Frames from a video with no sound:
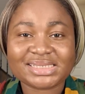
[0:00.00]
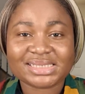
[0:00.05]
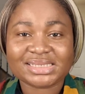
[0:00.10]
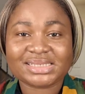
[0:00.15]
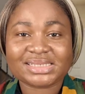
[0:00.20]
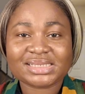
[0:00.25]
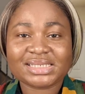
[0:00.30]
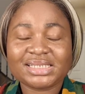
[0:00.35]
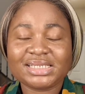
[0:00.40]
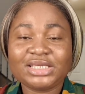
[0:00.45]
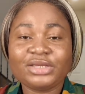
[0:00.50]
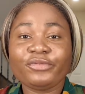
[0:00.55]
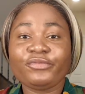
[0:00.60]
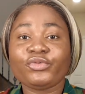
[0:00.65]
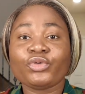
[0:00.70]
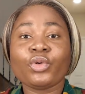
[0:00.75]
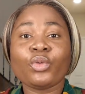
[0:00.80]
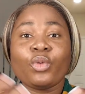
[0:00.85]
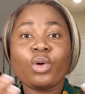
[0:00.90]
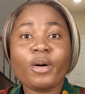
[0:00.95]
it. If
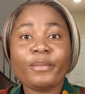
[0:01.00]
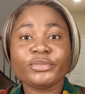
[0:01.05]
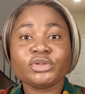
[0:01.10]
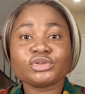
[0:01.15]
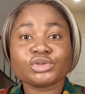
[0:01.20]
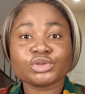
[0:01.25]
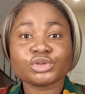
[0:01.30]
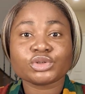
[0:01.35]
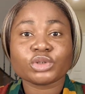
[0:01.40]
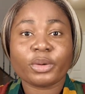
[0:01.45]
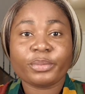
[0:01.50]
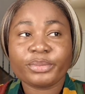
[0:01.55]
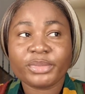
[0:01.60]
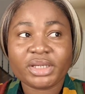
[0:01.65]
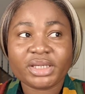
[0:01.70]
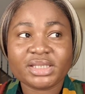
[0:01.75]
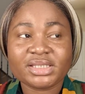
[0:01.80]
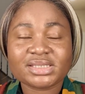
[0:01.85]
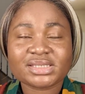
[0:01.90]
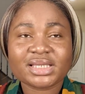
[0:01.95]
you want me to
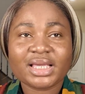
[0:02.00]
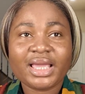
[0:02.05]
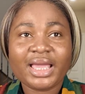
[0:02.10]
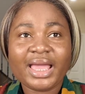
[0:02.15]
submit.